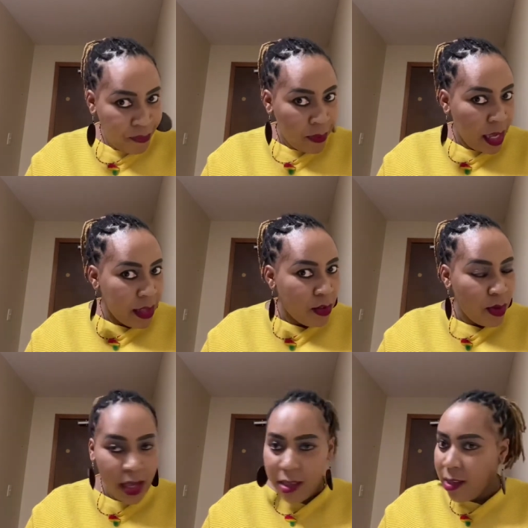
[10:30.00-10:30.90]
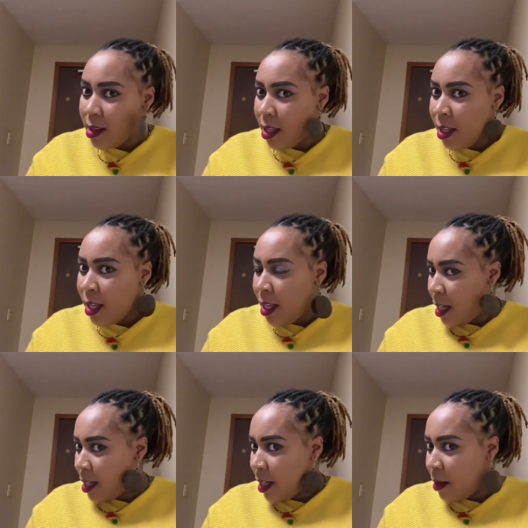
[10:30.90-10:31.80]
As you can see,
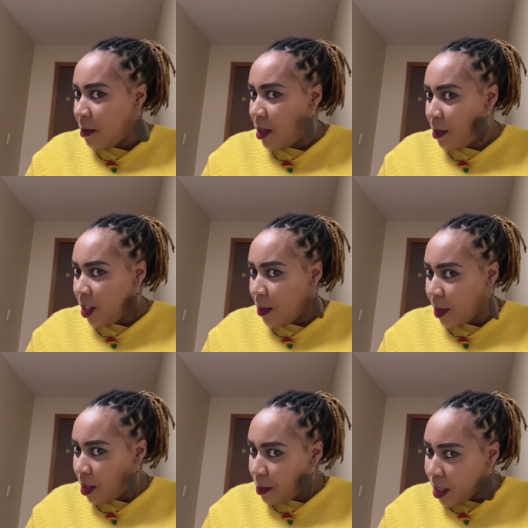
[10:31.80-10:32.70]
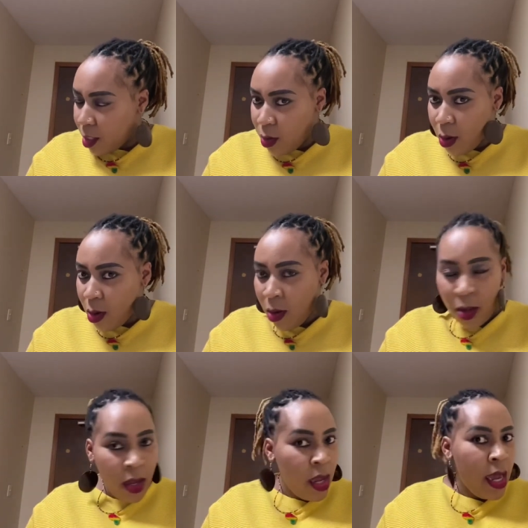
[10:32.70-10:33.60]
takama imechapa chapa kidogo.
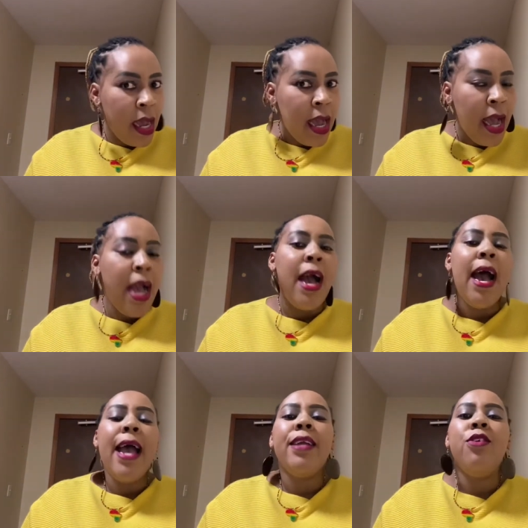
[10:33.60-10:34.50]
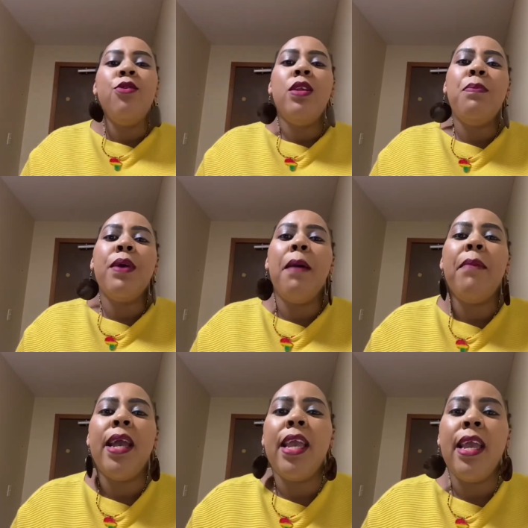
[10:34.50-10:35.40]
I do repair
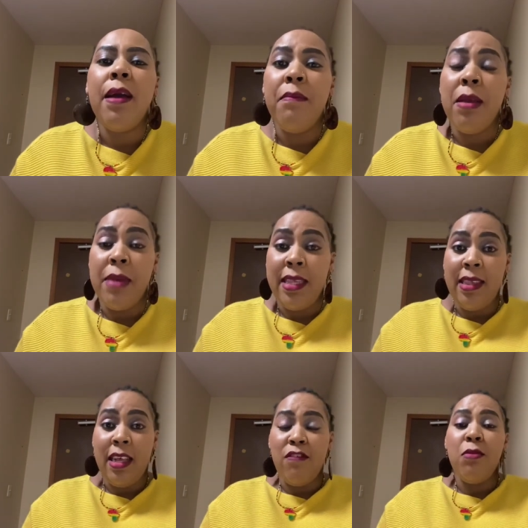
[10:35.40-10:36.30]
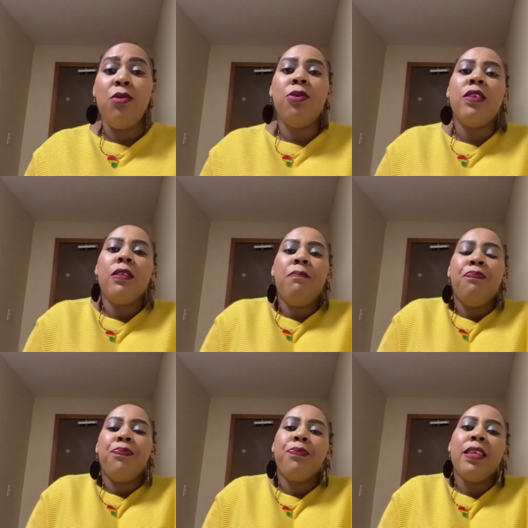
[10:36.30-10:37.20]
my hair by myself because
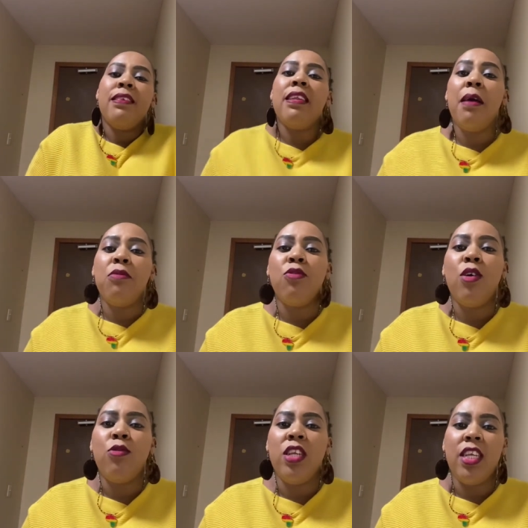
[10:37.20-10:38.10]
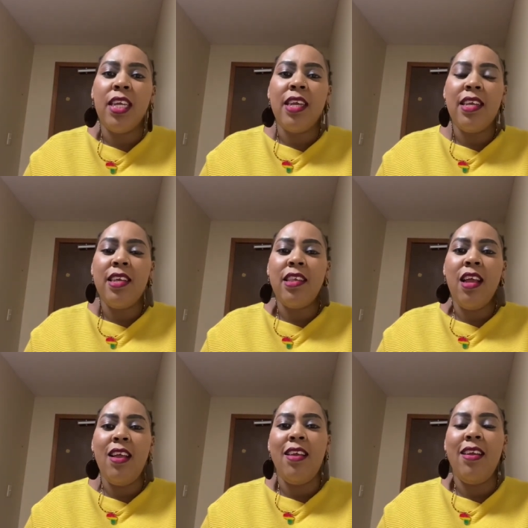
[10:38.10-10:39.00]
sina mtu wa kunitengeneza.
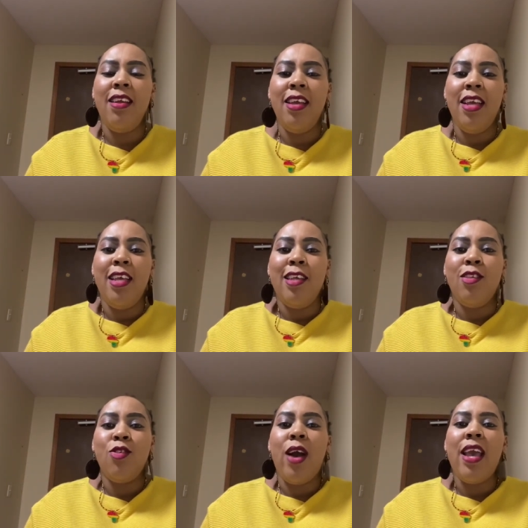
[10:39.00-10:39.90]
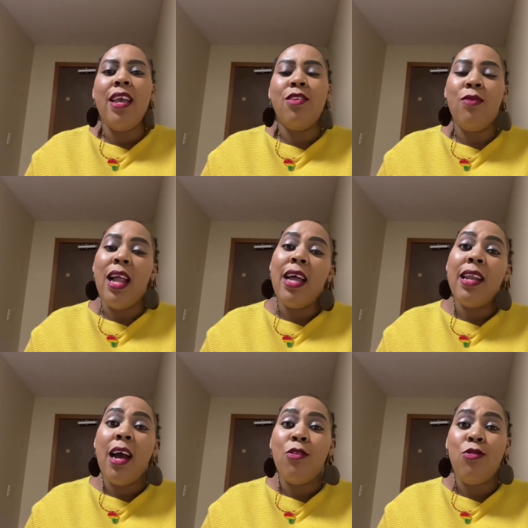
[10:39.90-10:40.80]
So I had to learn
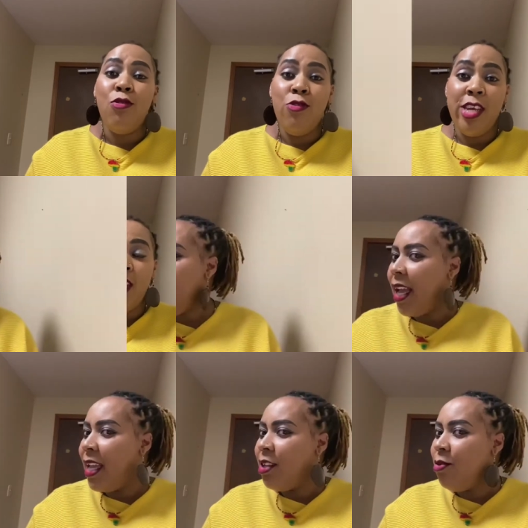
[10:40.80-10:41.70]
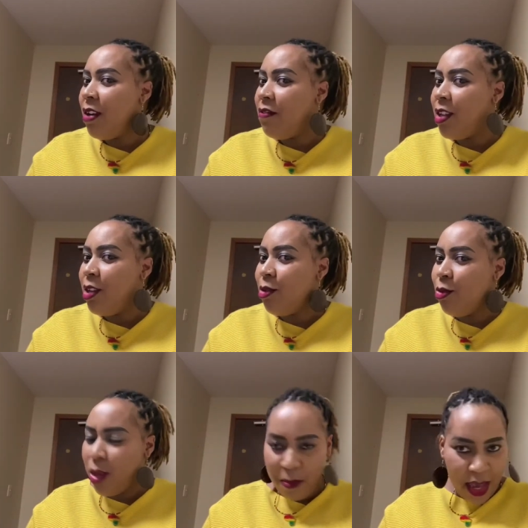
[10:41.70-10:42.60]
how to do it. I'll do a video
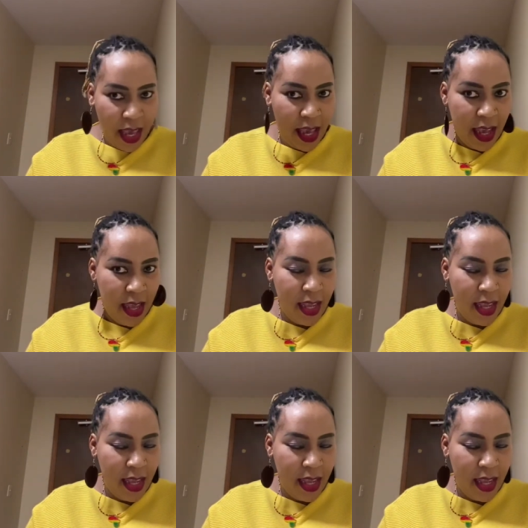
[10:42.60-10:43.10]
doing my hair.